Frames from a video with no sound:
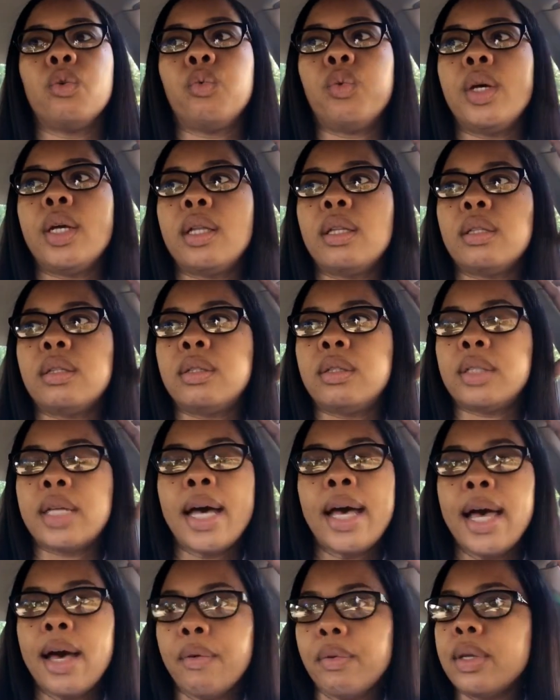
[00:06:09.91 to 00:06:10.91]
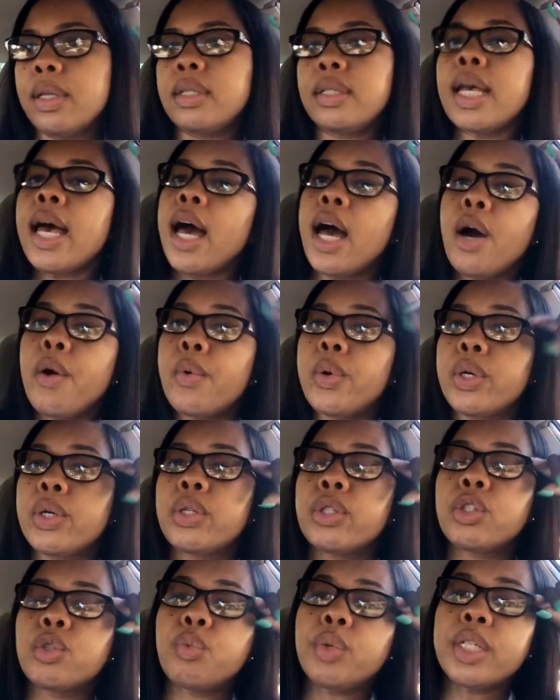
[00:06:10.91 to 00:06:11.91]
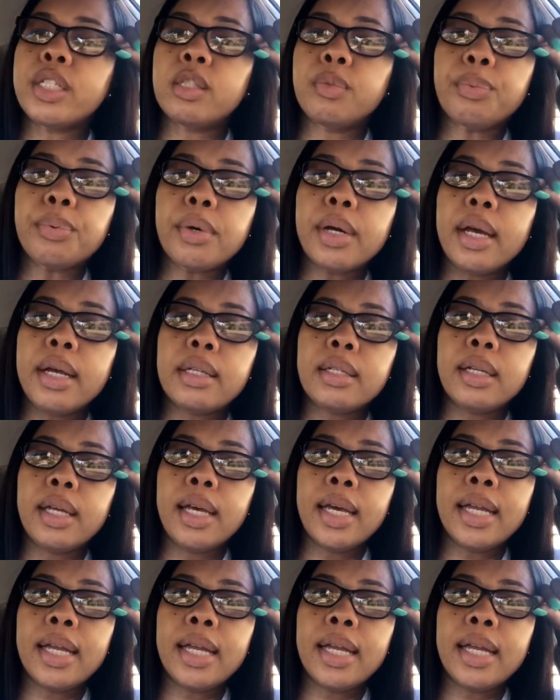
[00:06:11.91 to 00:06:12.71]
with countless hours with Sprint